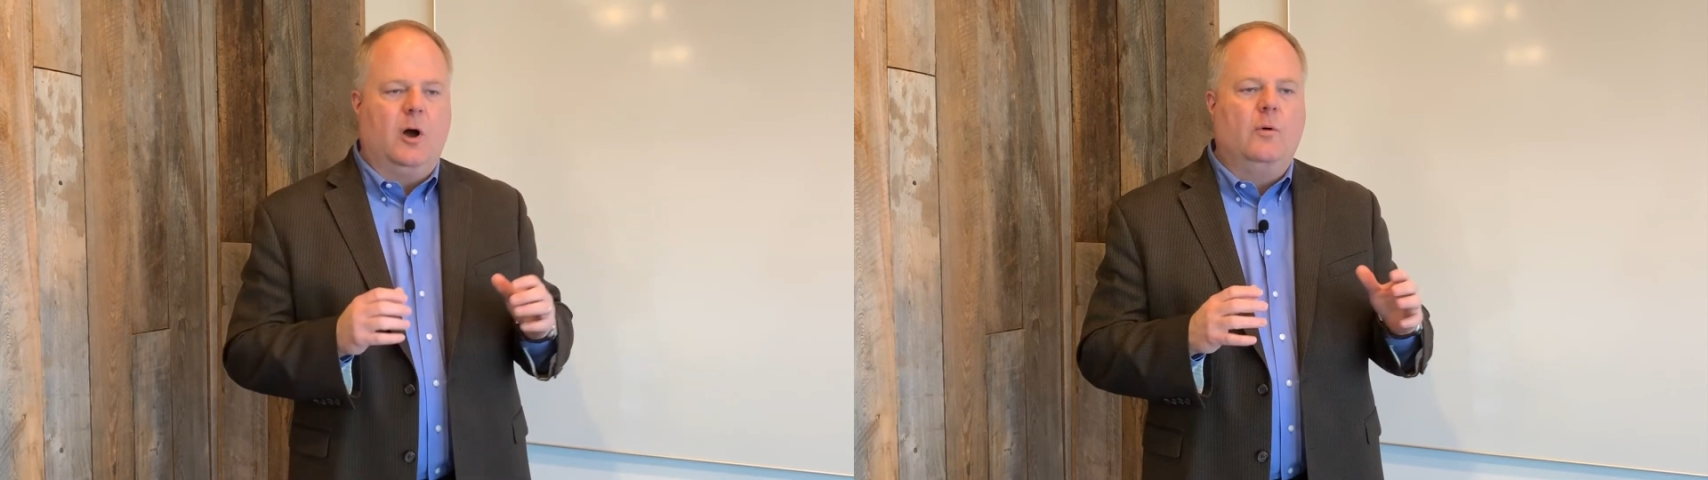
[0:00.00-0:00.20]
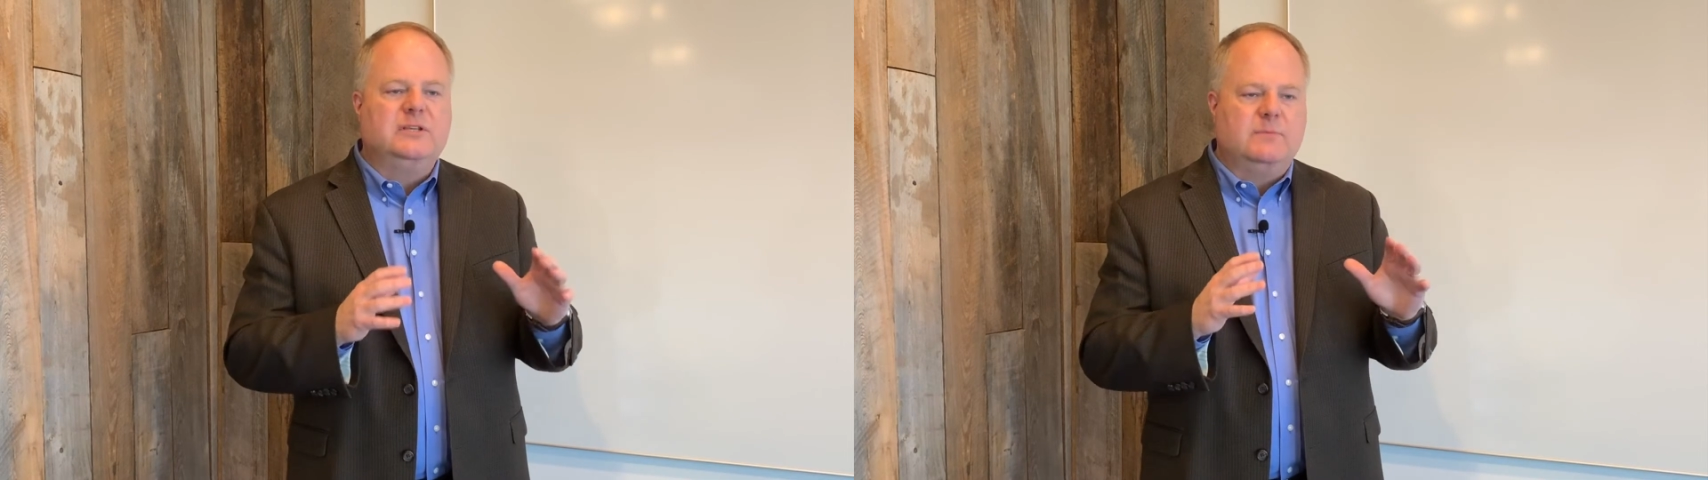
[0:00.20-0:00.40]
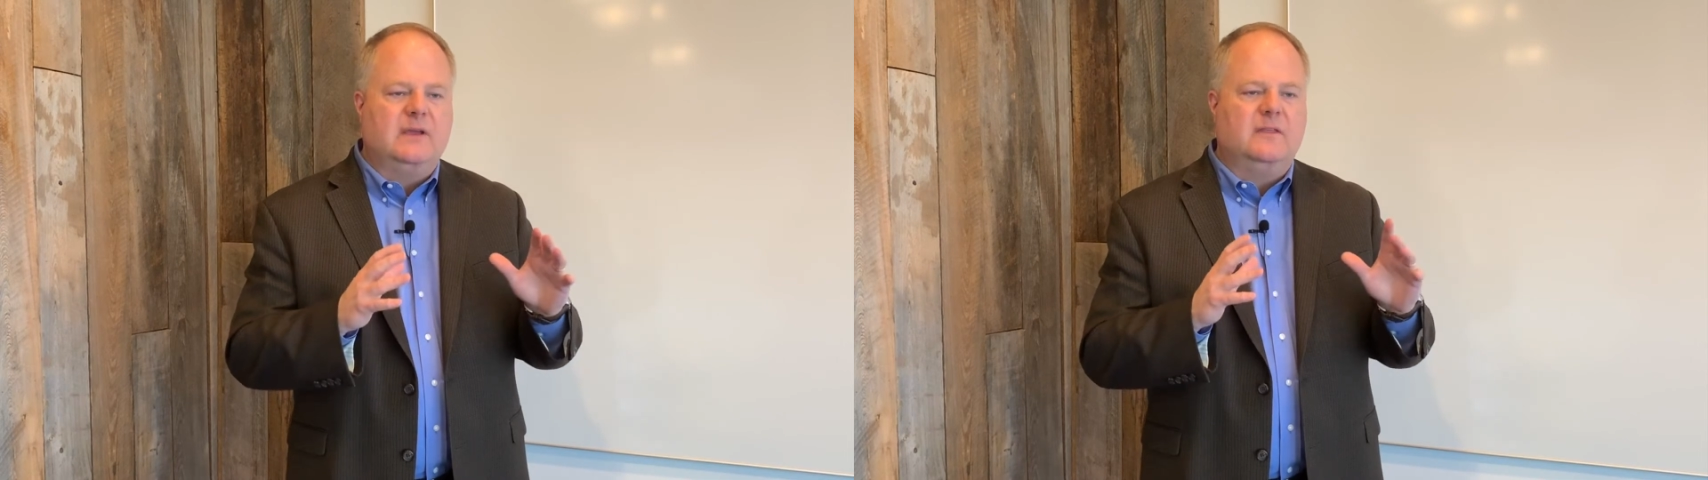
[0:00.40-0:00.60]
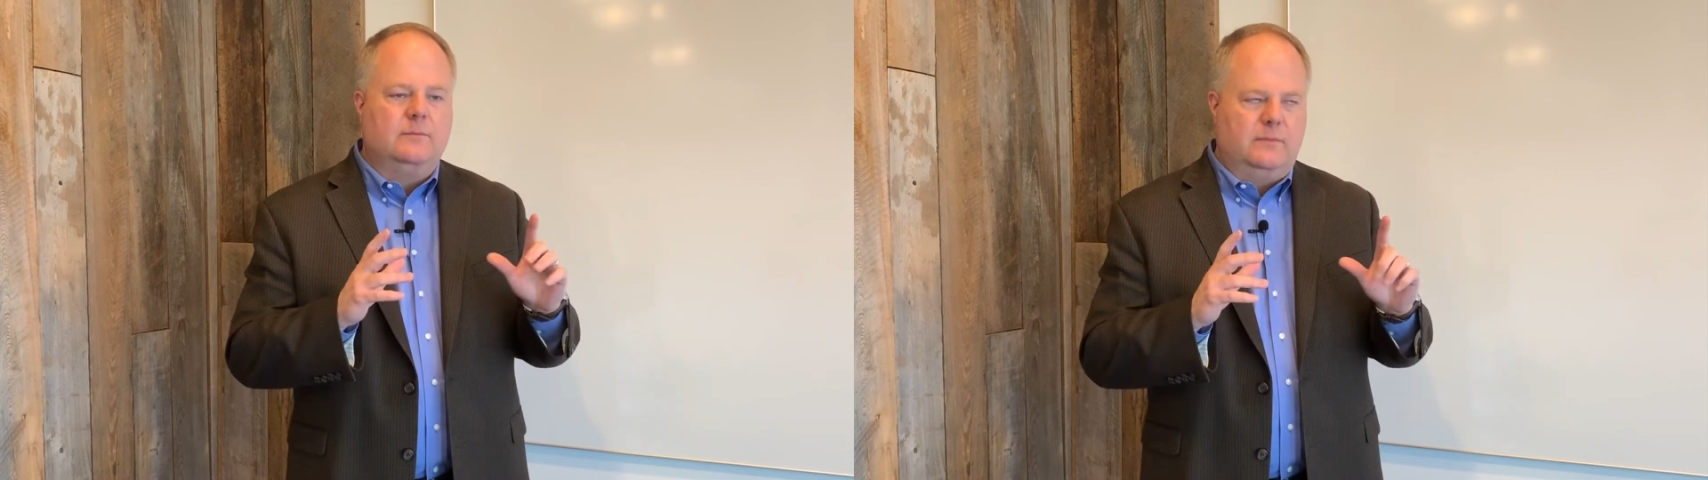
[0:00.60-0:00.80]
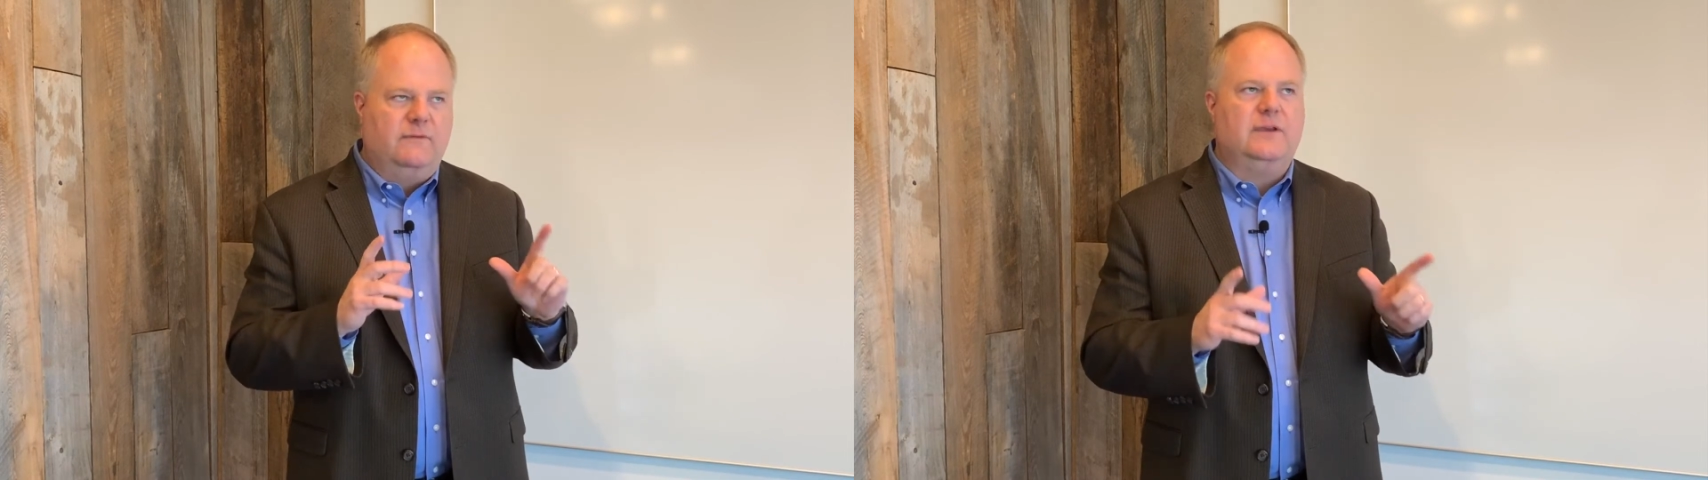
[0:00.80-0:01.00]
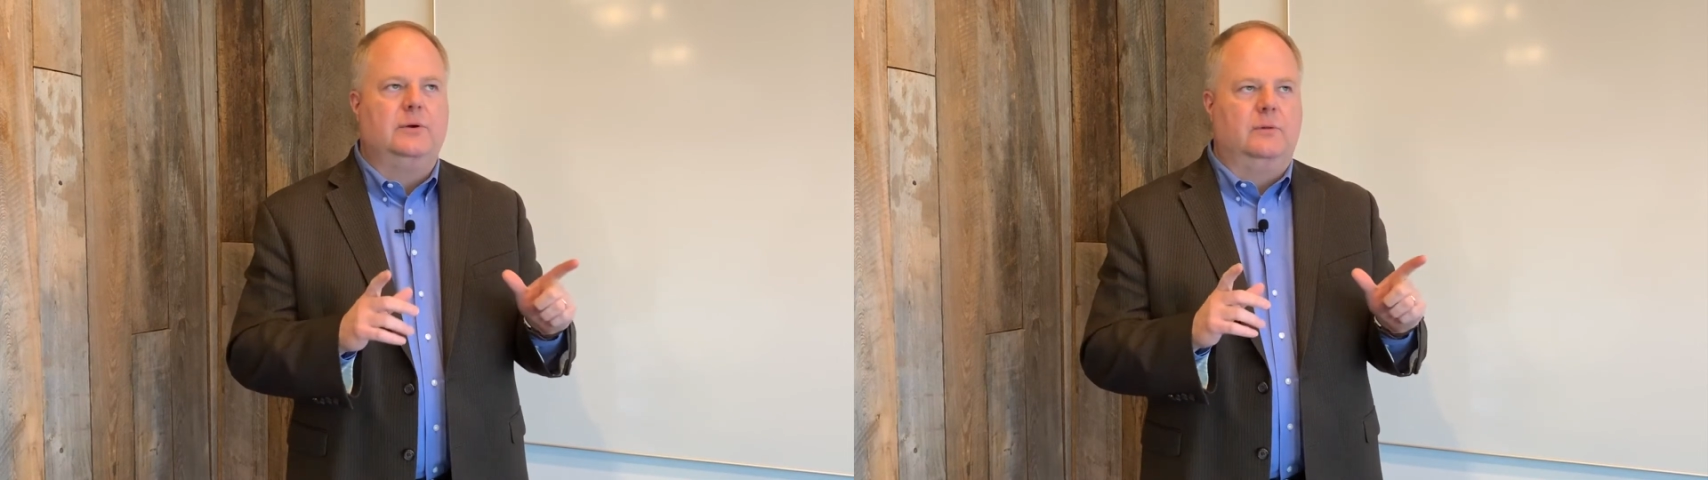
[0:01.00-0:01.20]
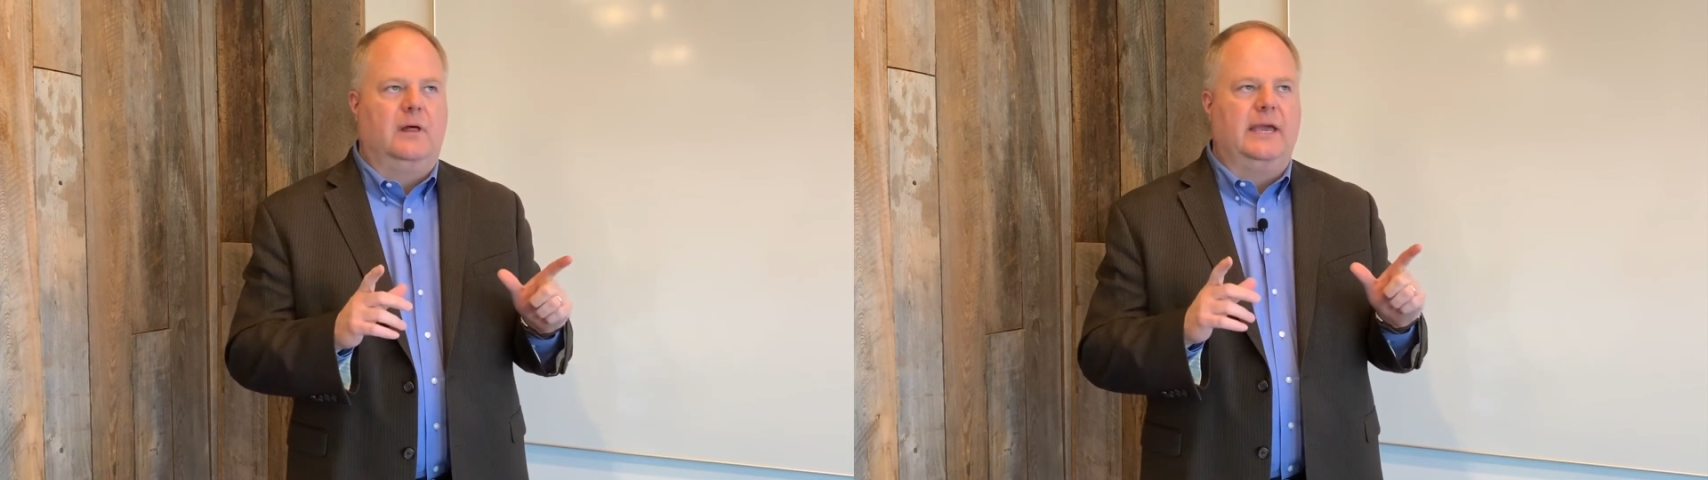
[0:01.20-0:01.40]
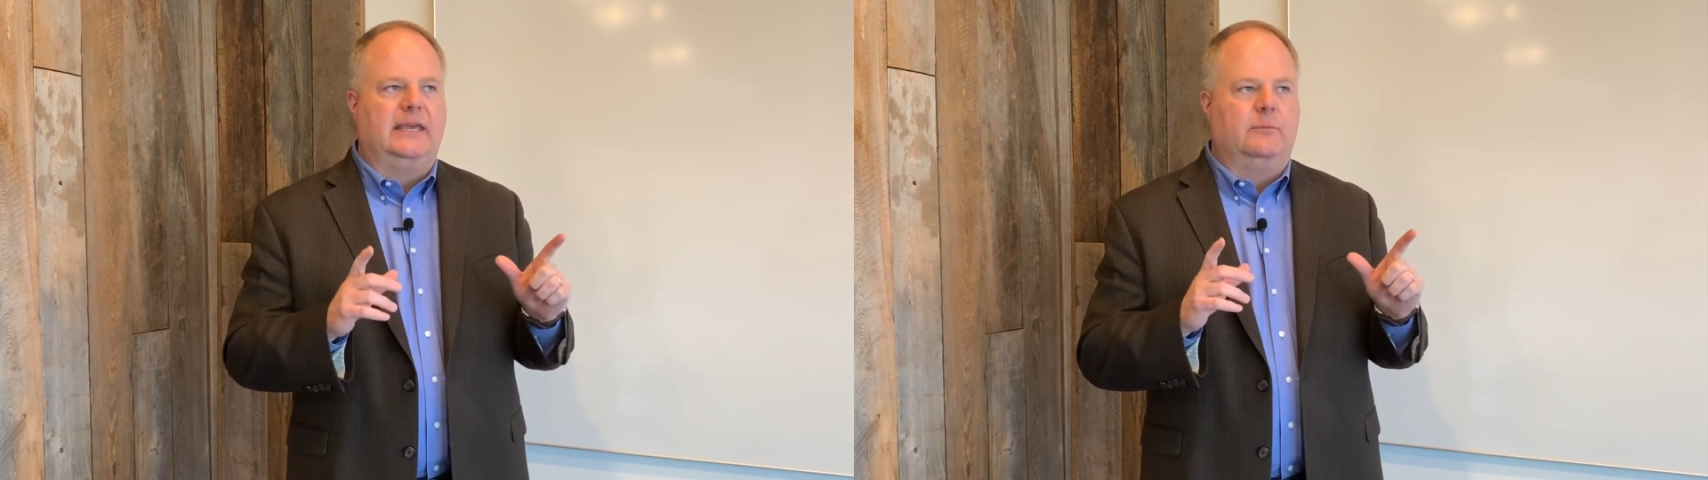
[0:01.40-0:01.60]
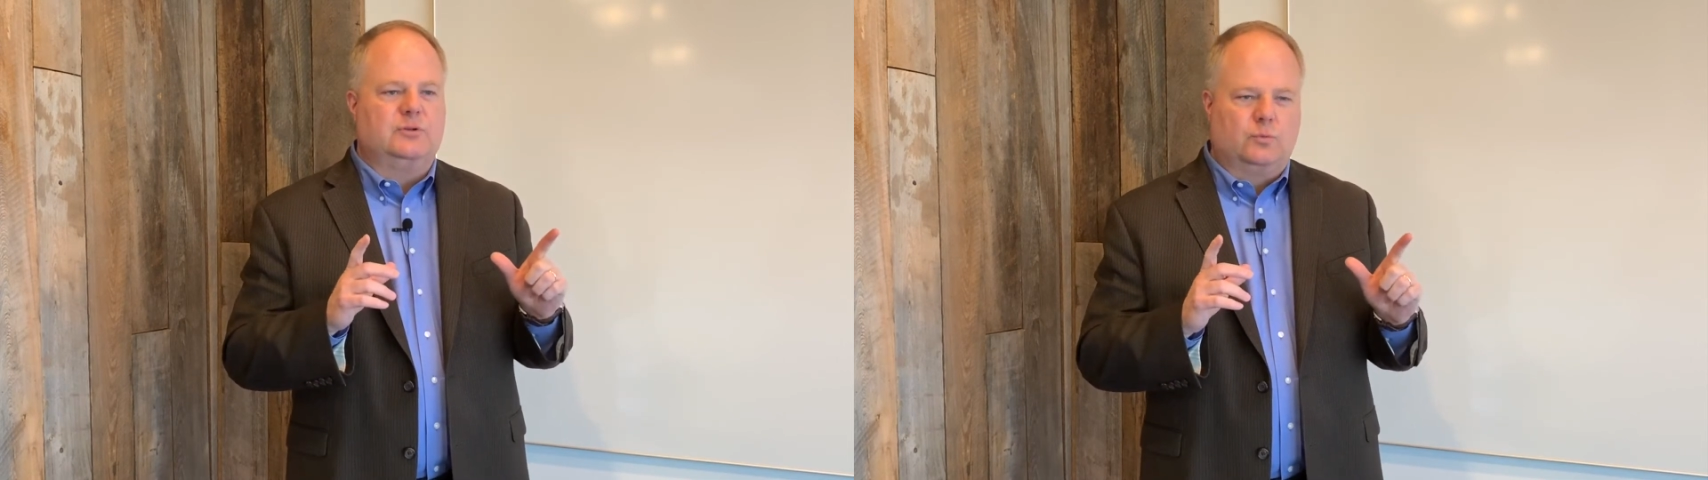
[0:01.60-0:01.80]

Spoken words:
Always make them feel like it was